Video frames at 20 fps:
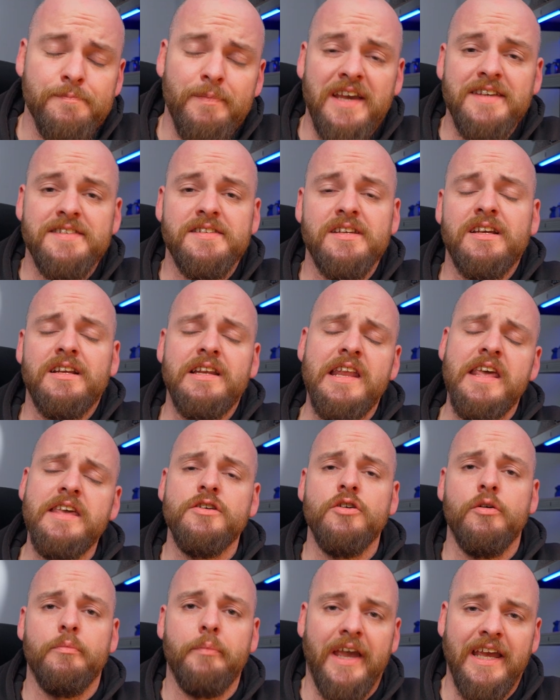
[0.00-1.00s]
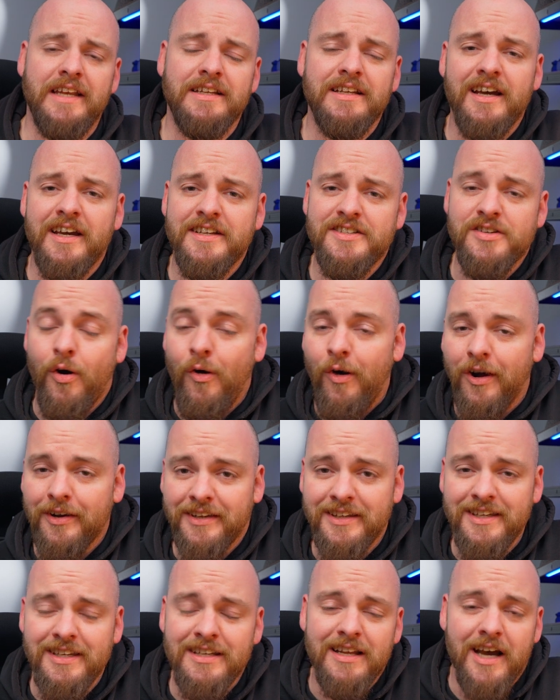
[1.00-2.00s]
basically your main light or
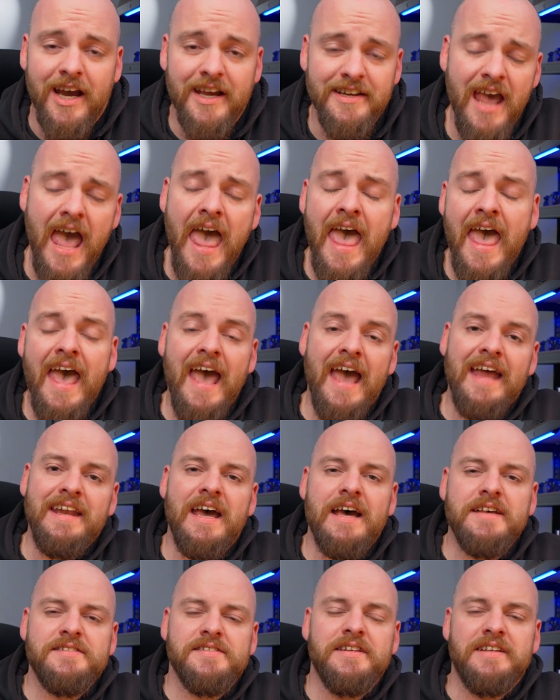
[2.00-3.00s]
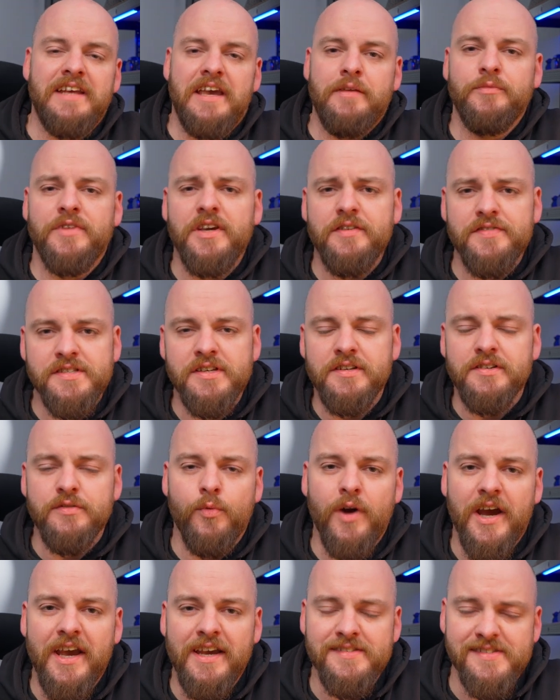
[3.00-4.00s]
key light. And as the name gives it
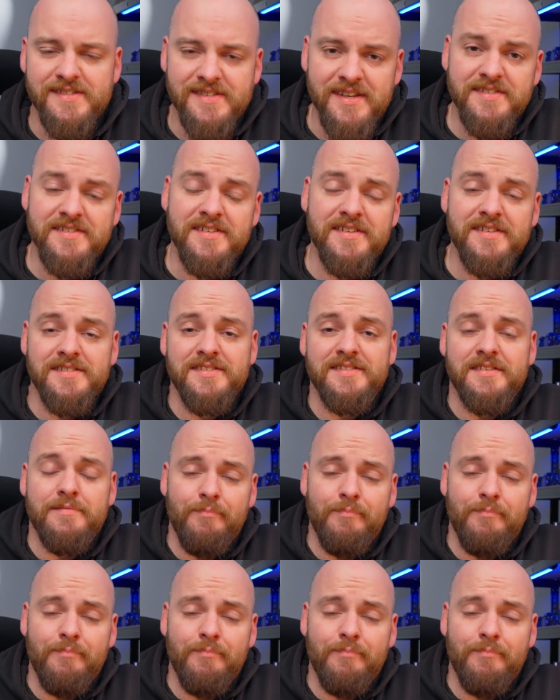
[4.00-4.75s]
away, this is the